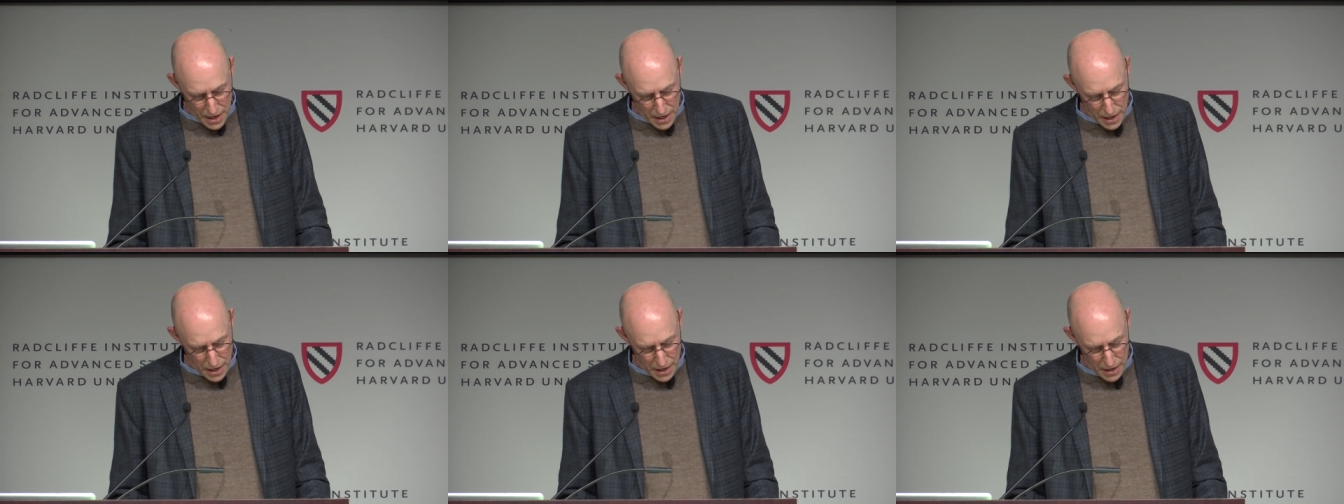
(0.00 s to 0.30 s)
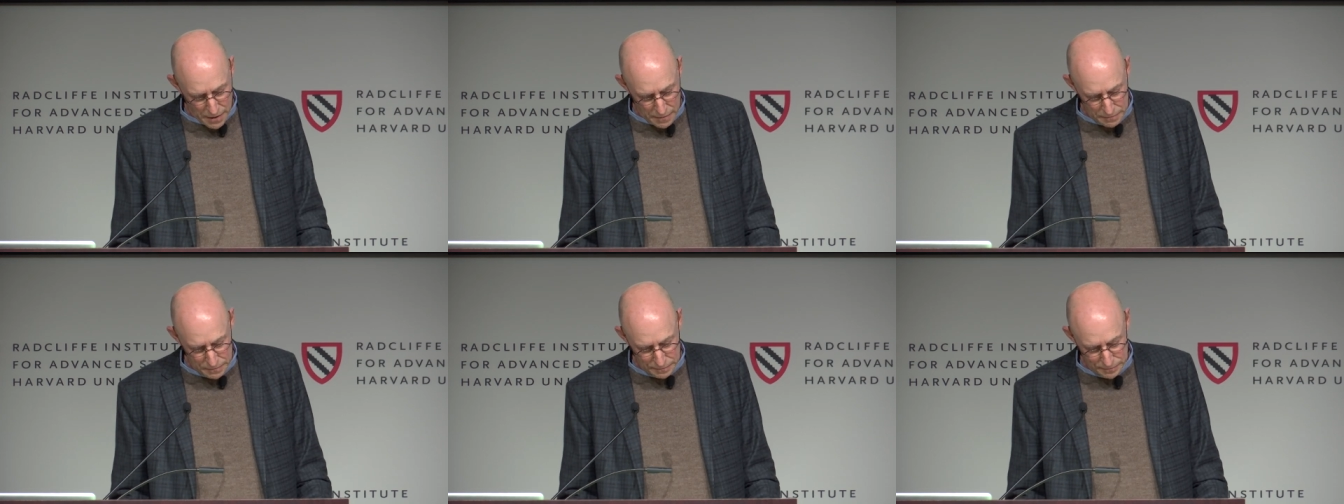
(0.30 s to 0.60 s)

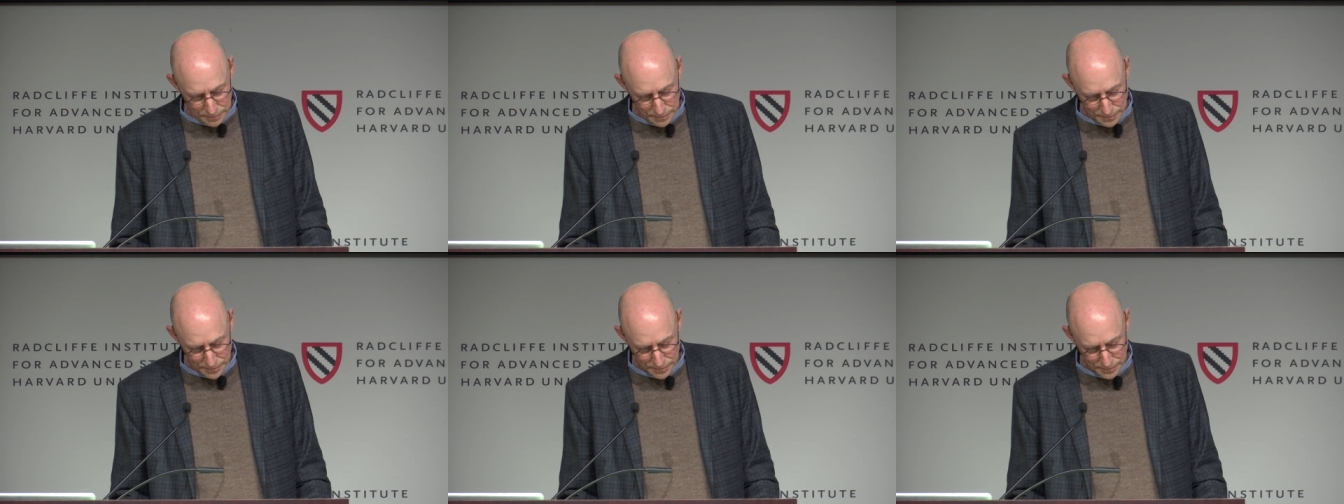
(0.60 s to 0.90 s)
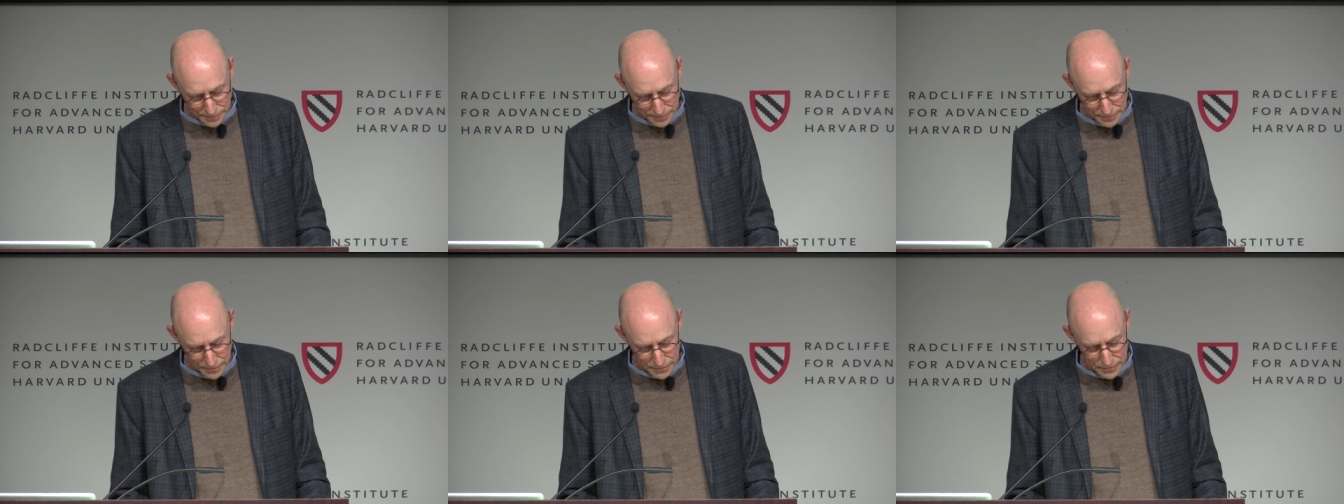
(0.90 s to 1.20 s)
um,
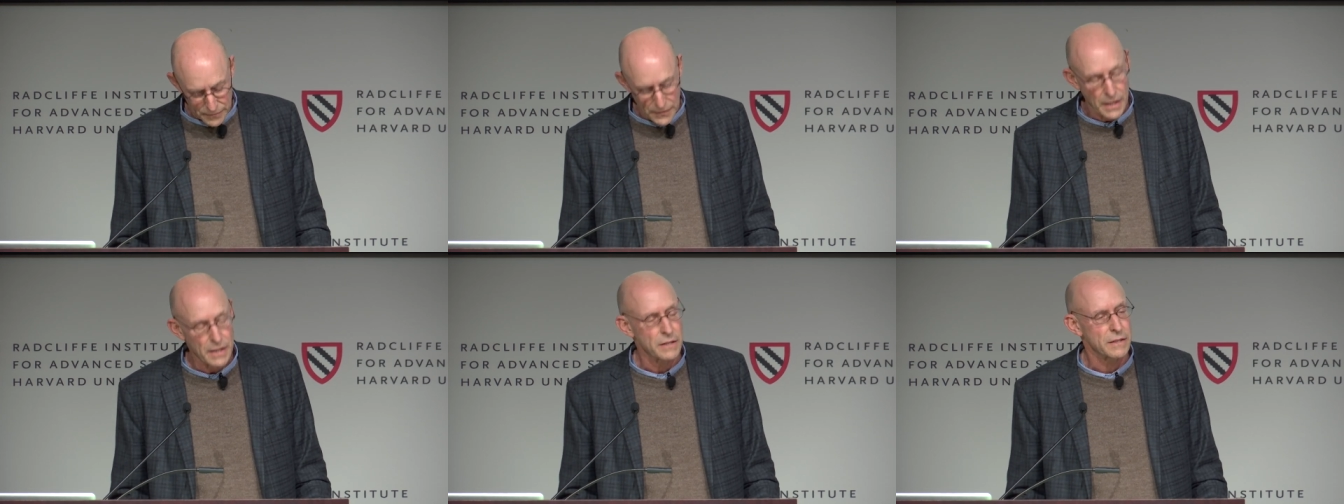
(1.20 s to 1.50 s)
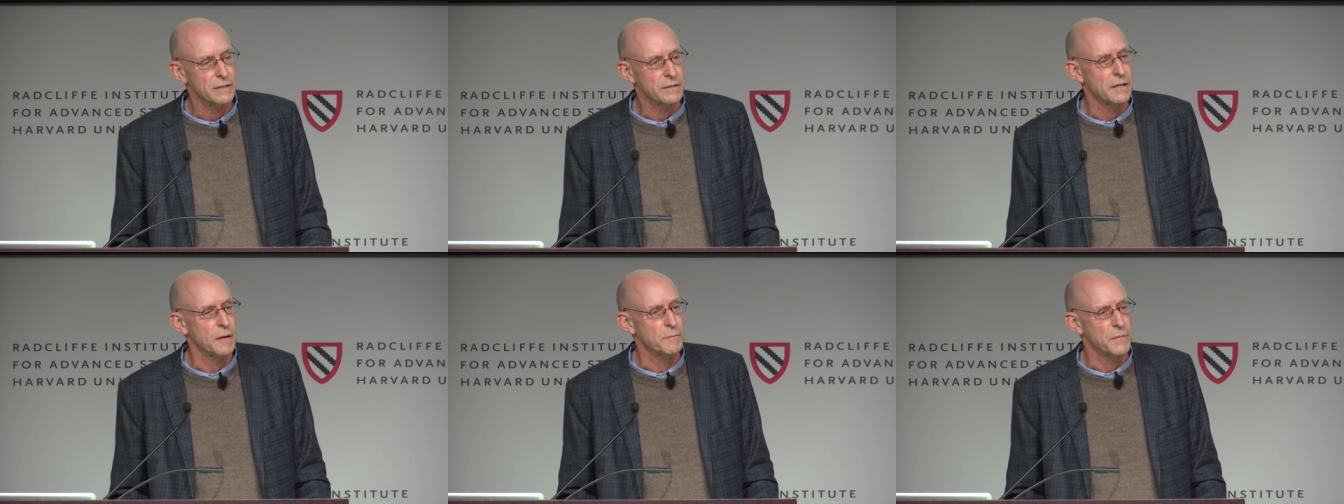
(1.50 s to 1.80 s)

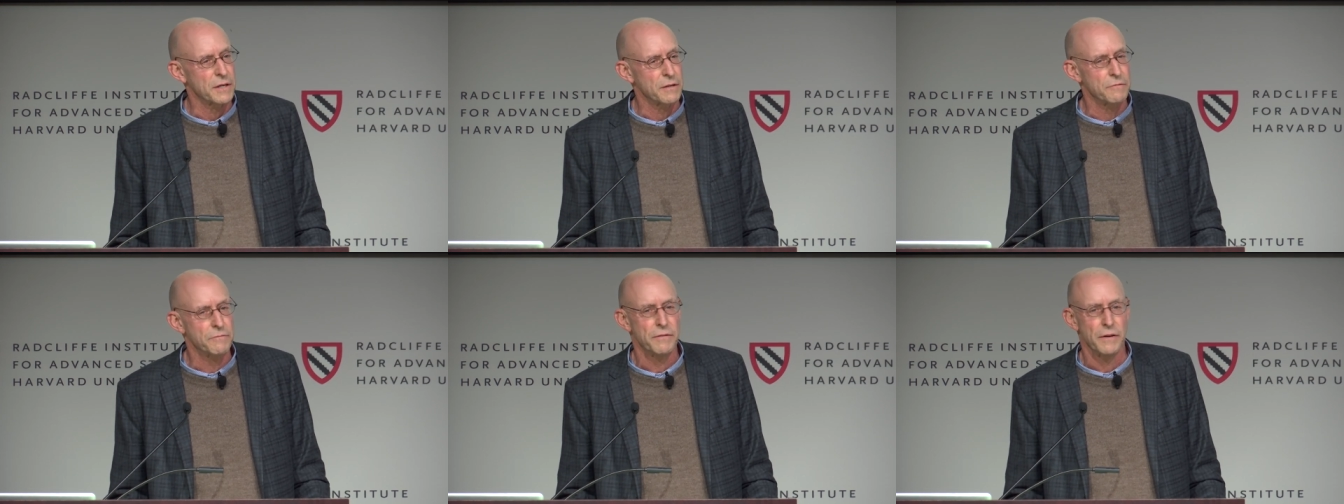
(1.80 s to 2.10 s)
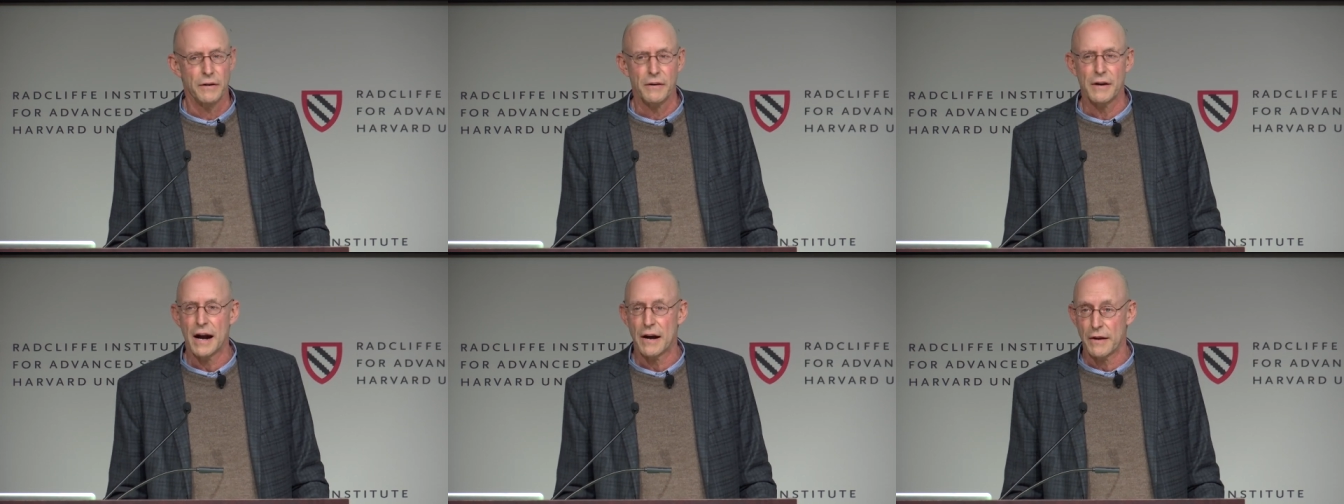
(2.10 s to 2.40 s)
something you
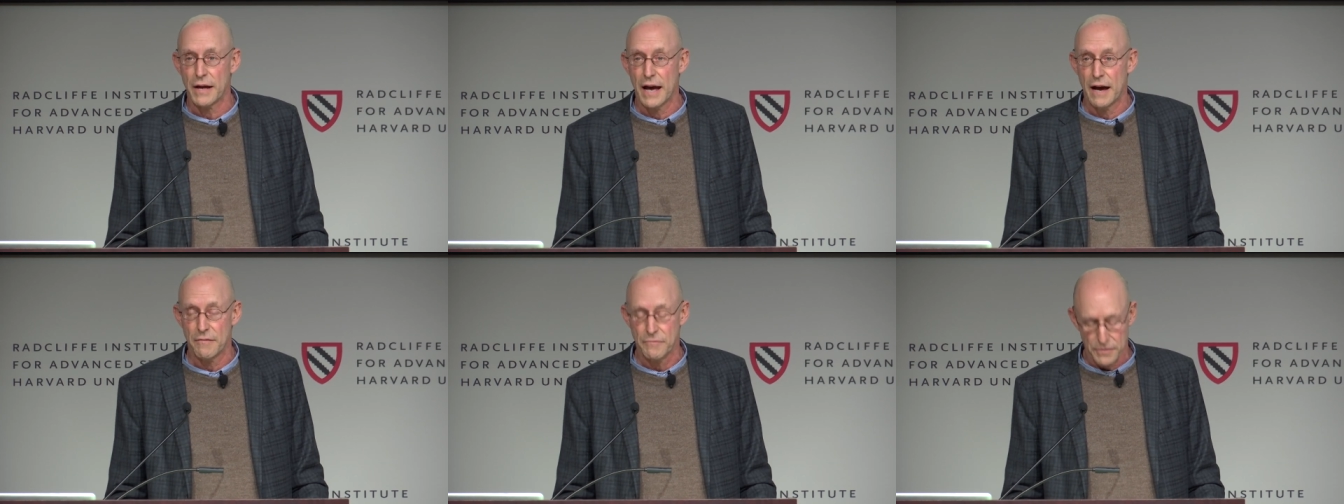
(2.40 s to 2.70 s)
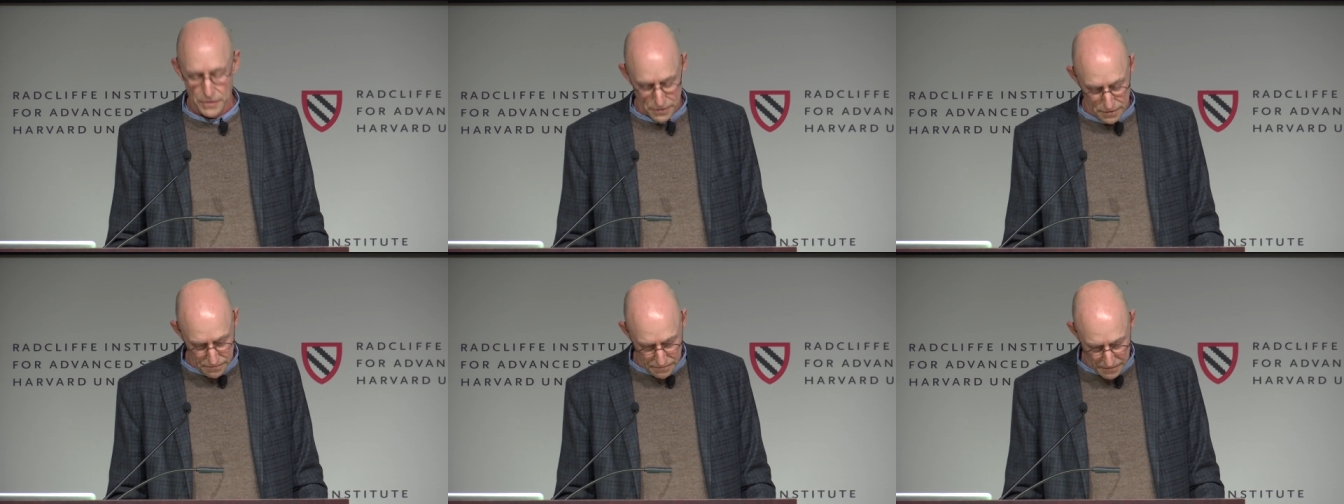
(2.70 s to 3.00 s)
figure out
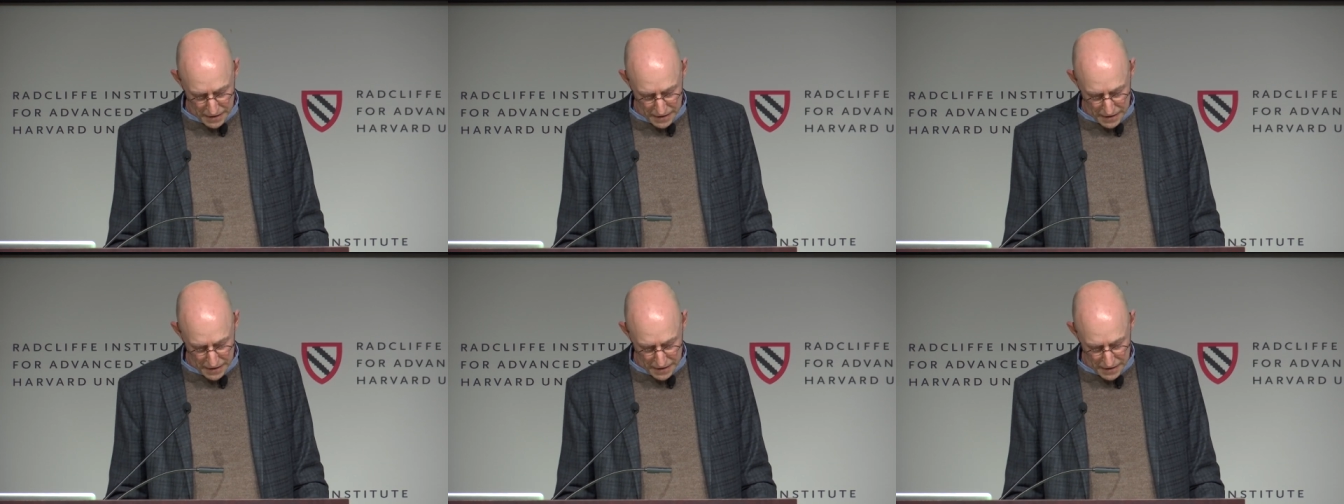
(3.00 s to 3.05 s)
after the